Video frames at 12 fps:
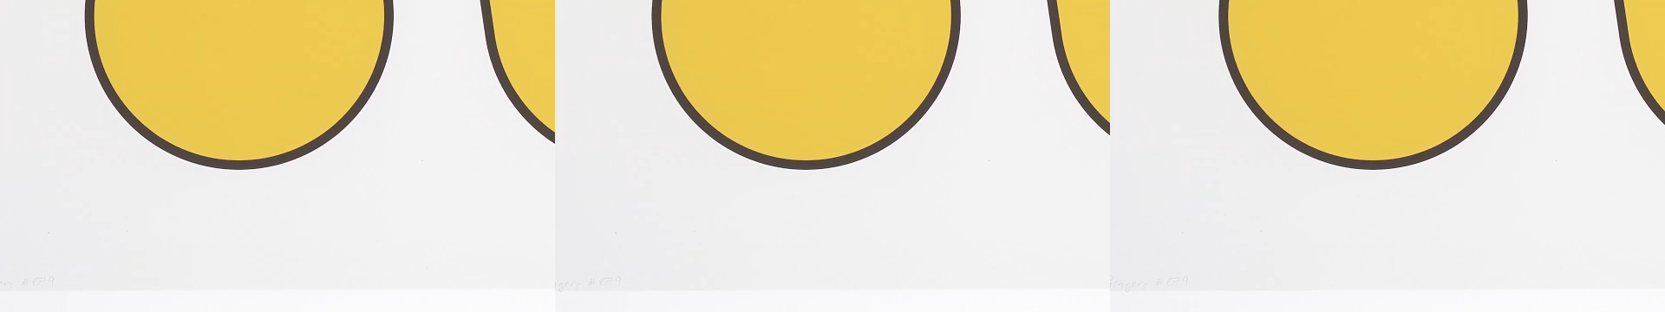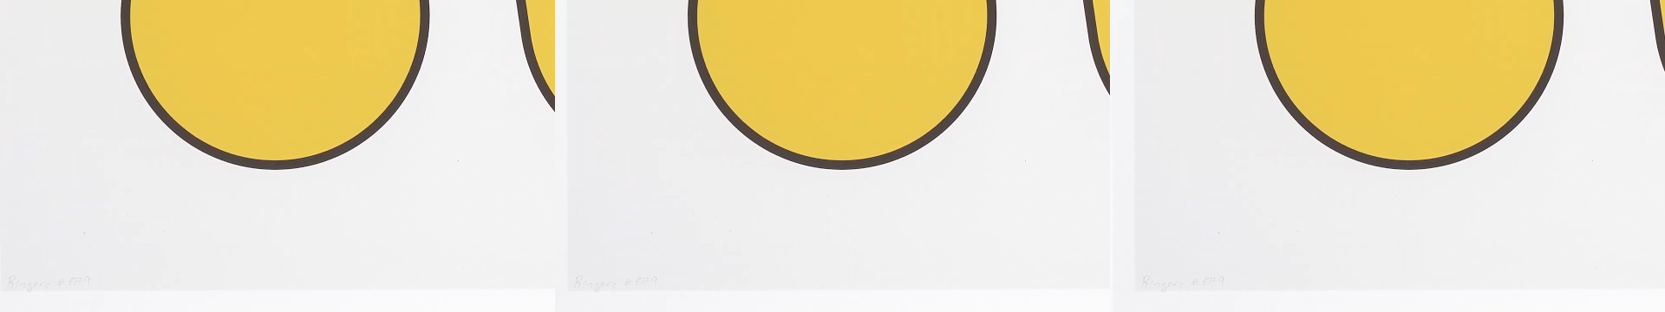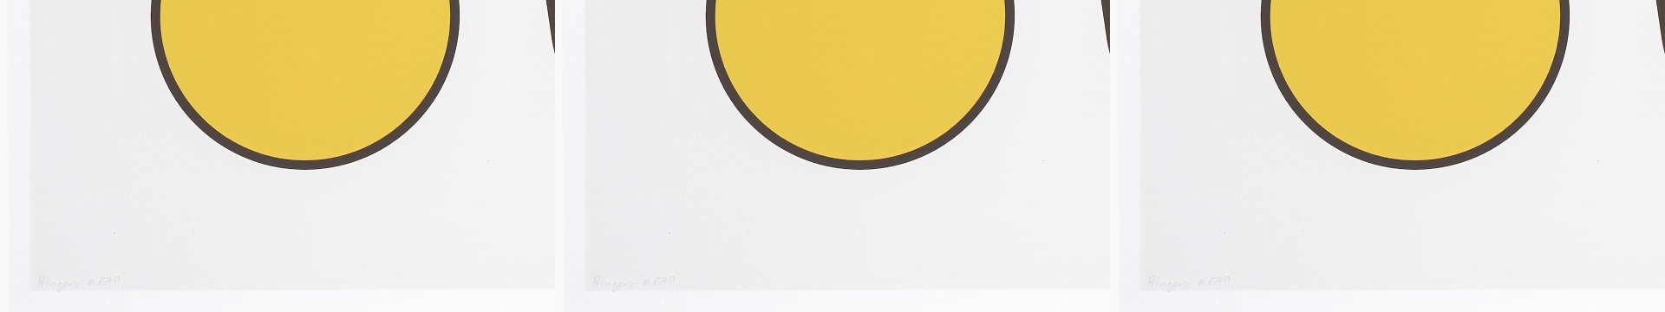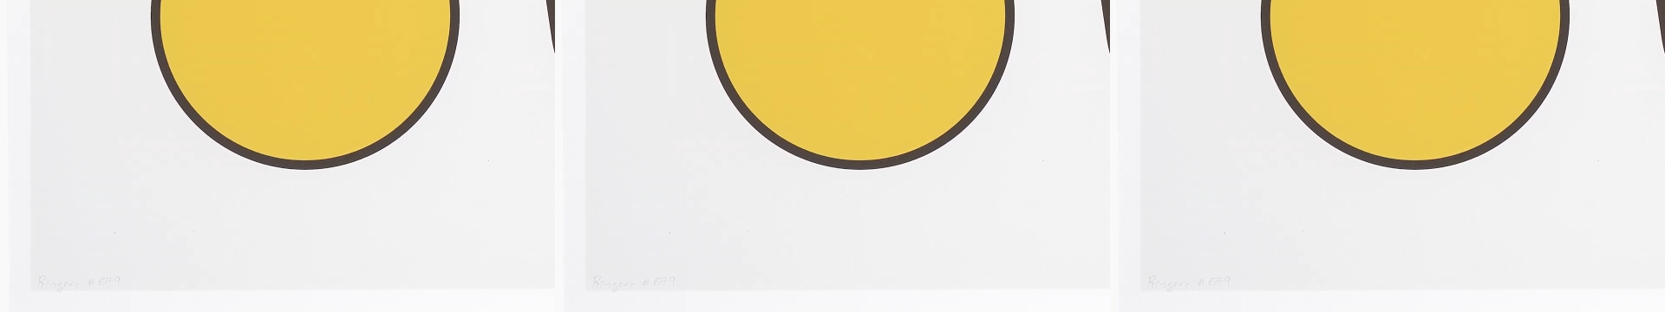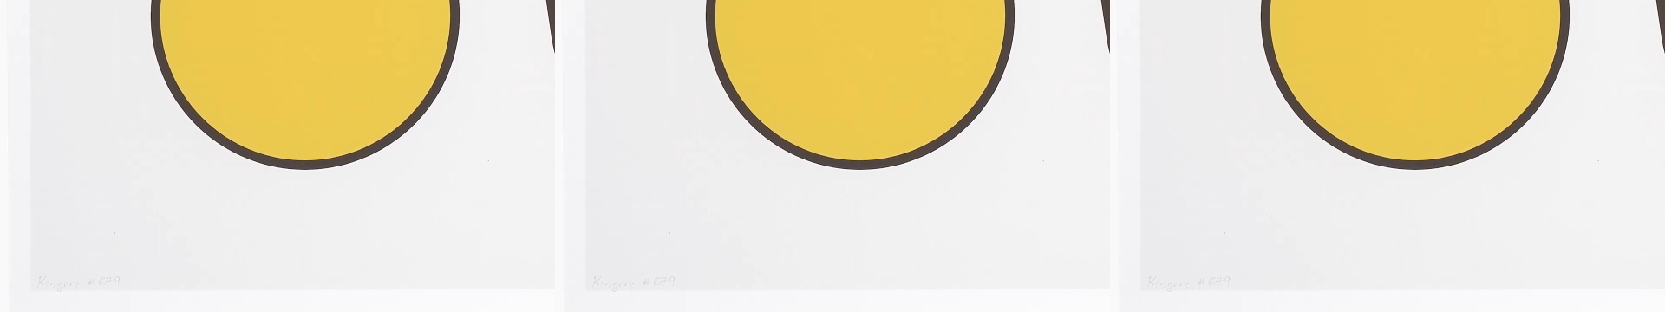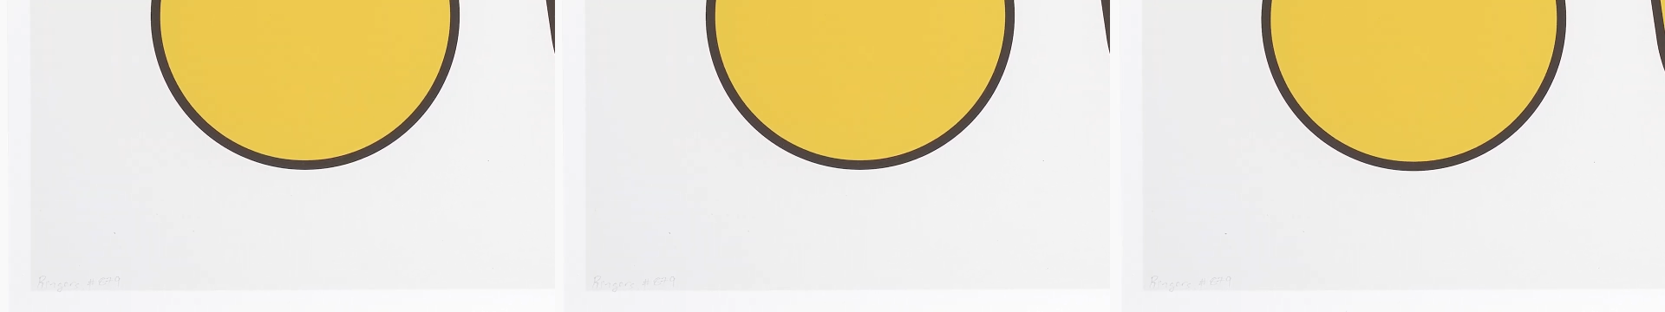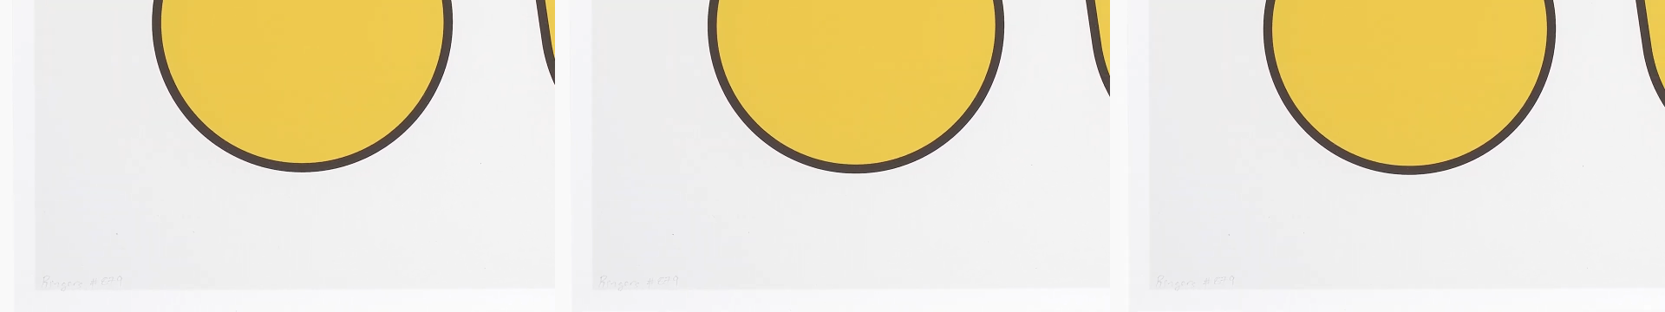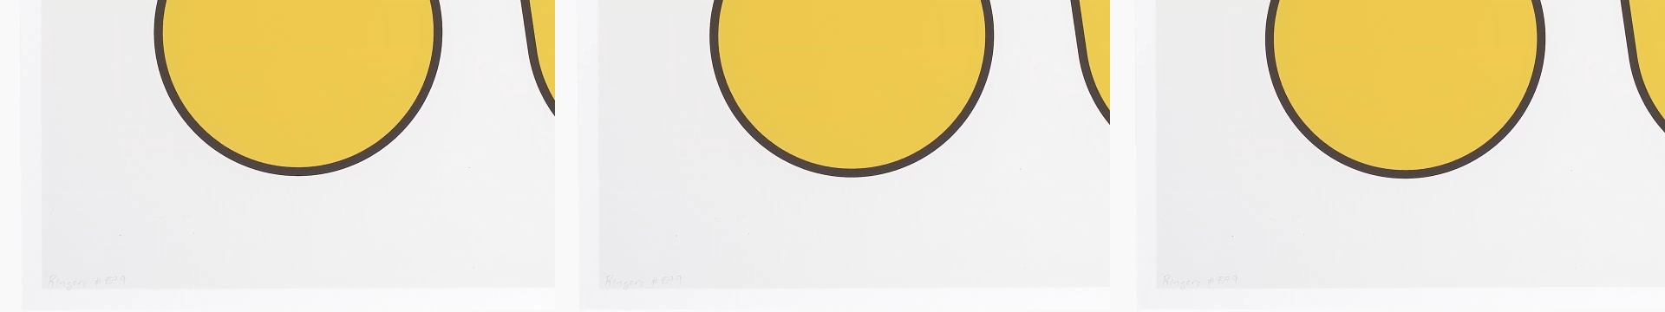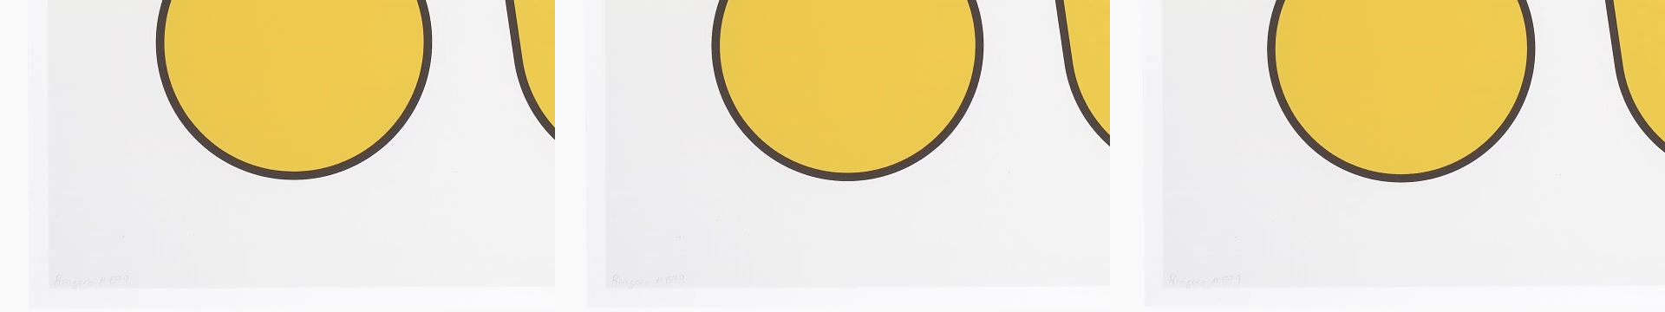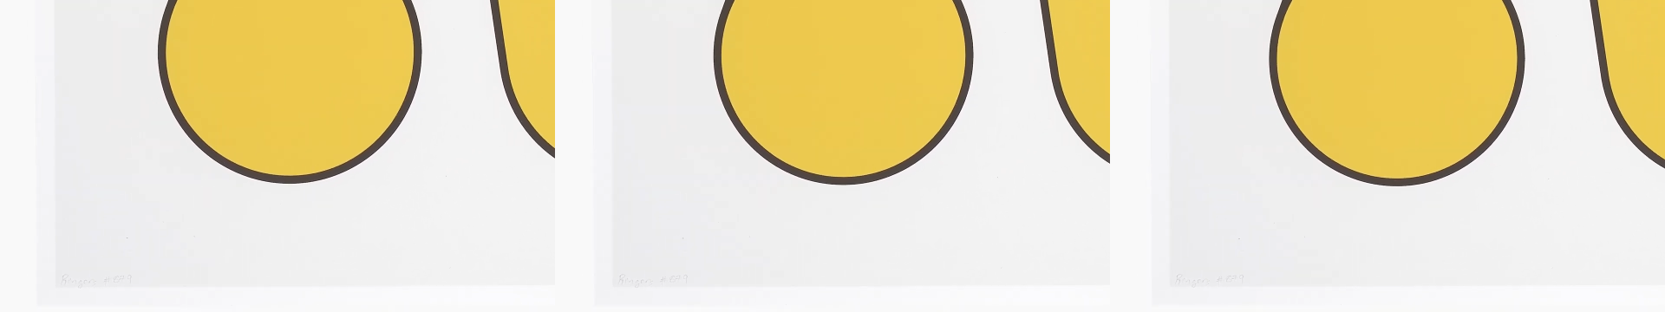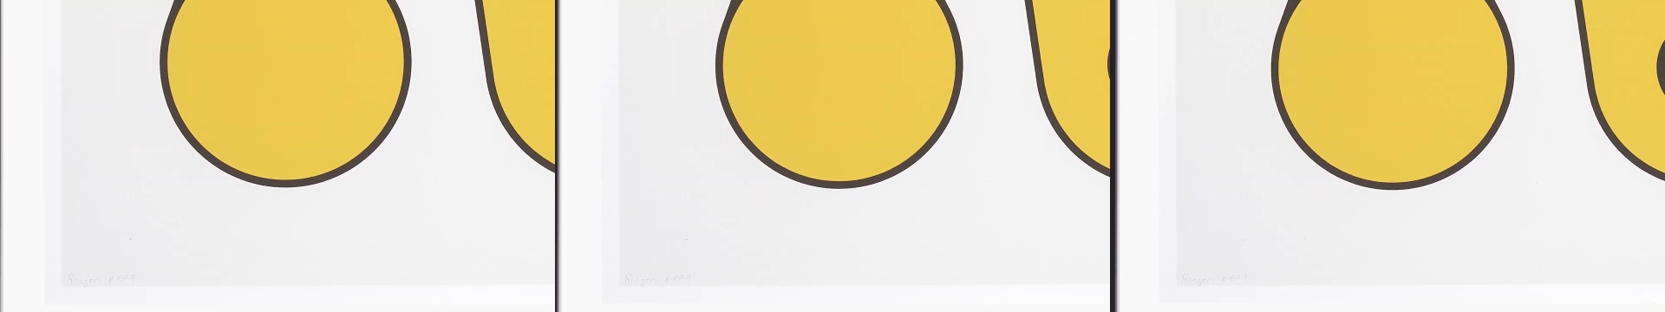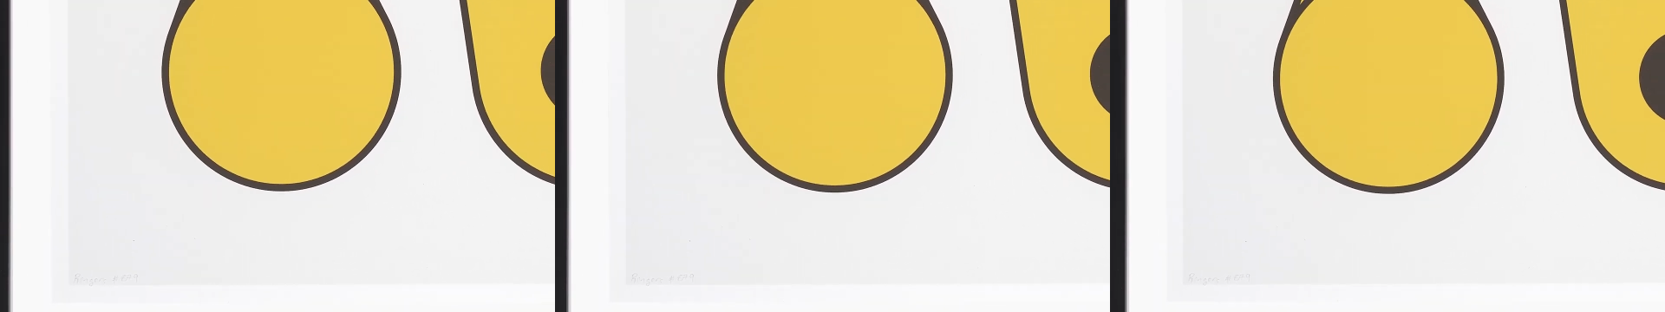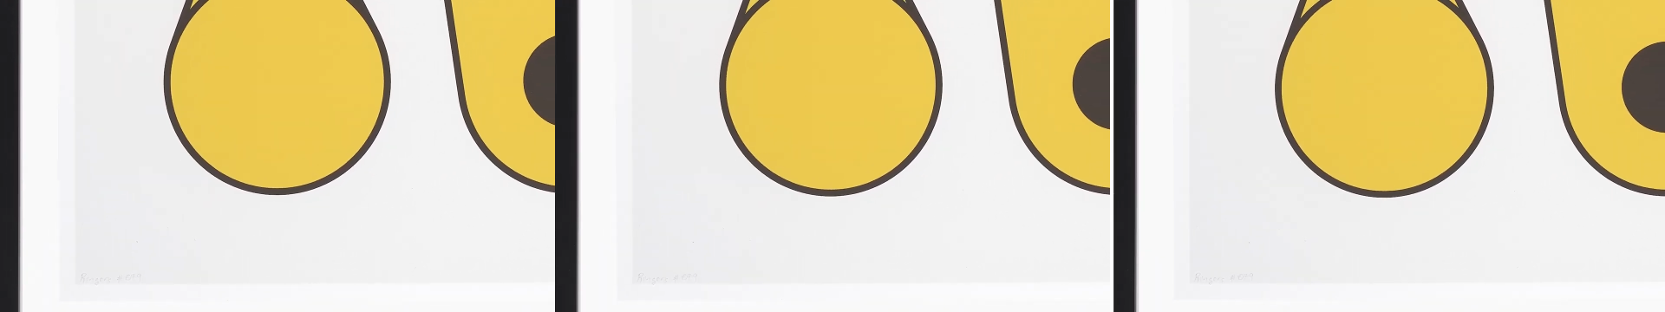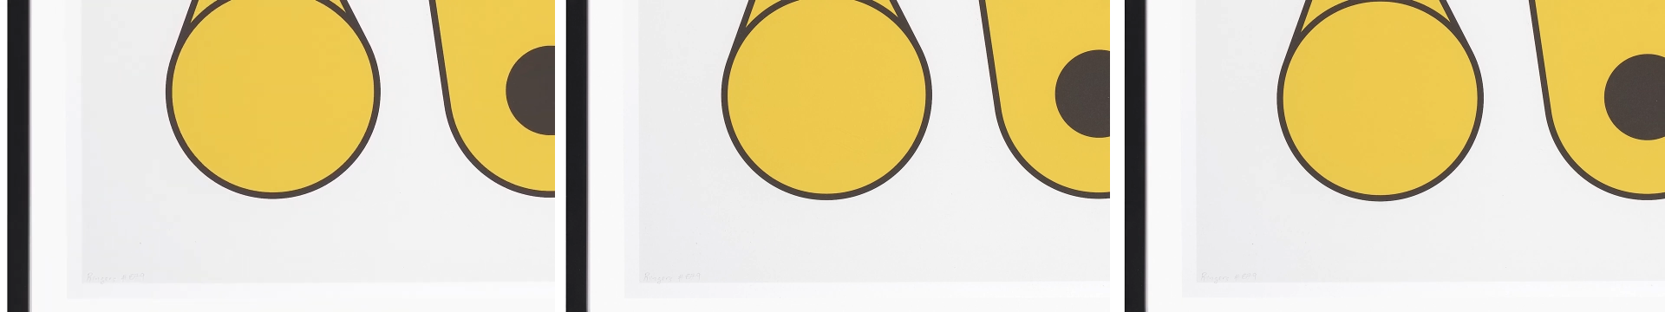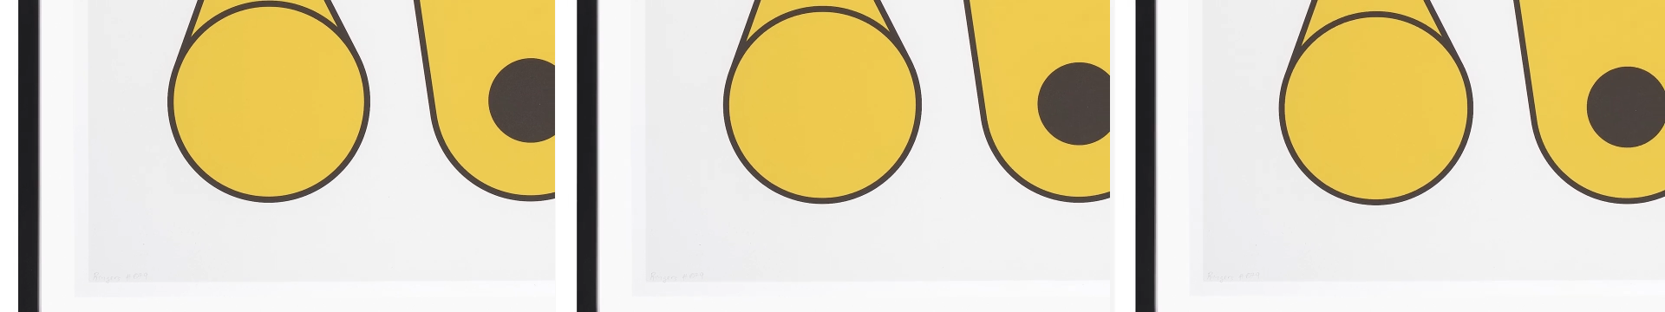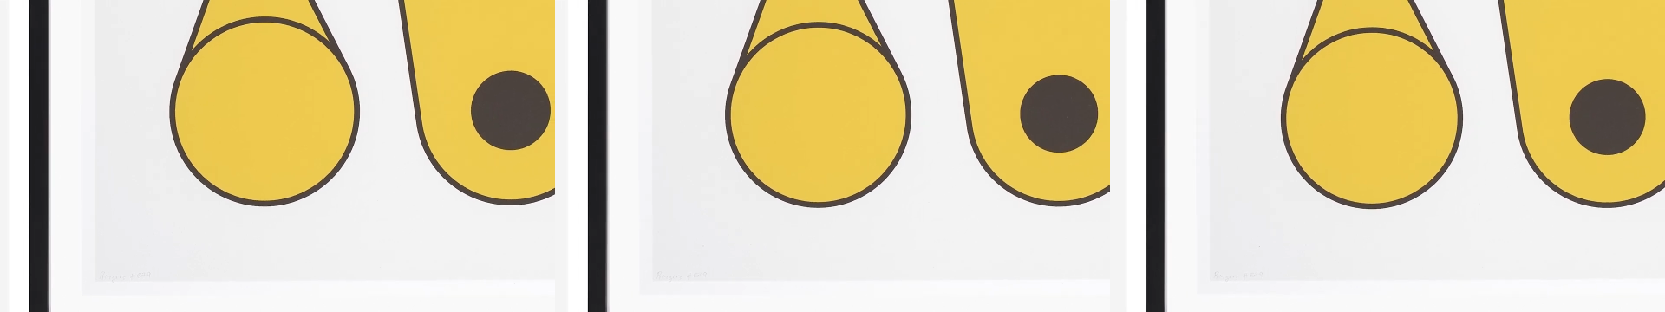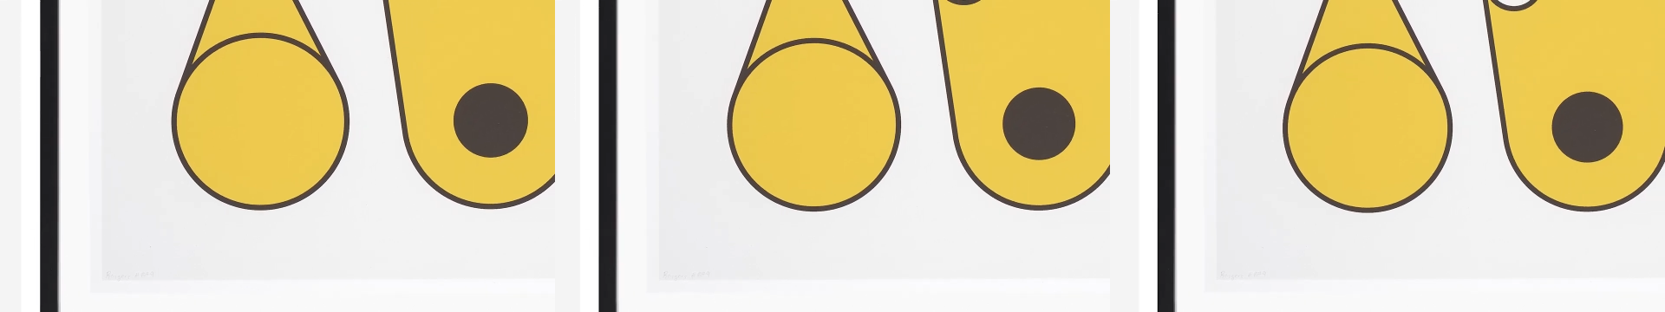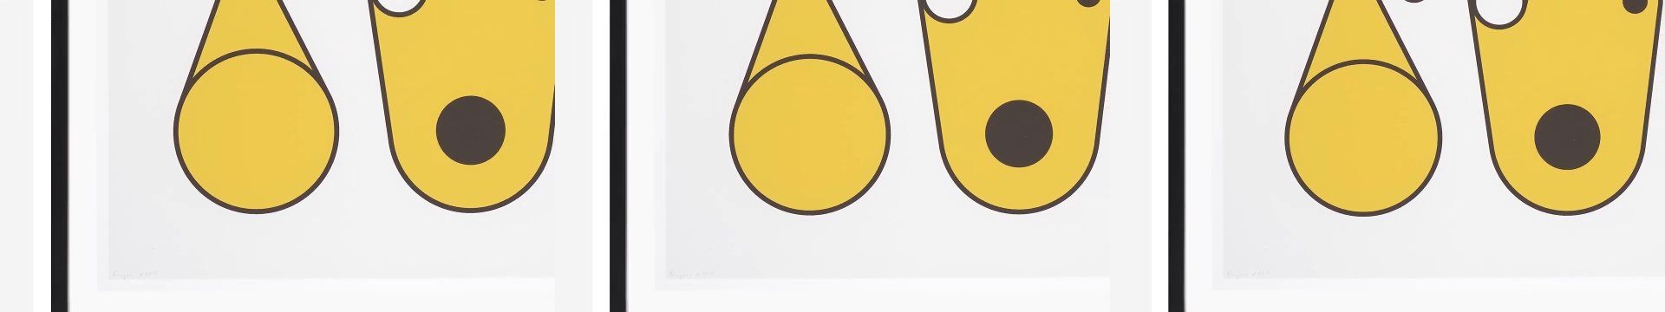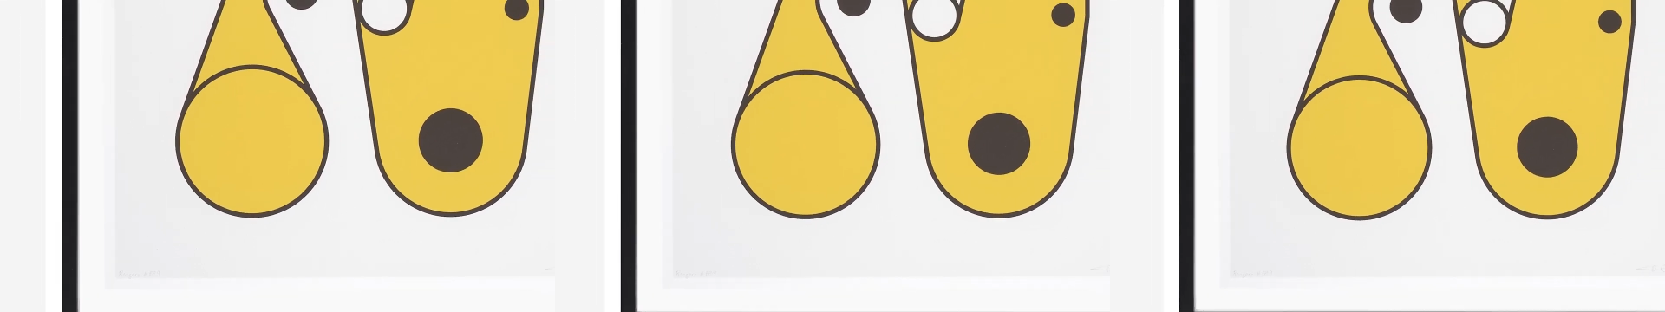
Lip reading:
No face is visible, so there are no lips to read.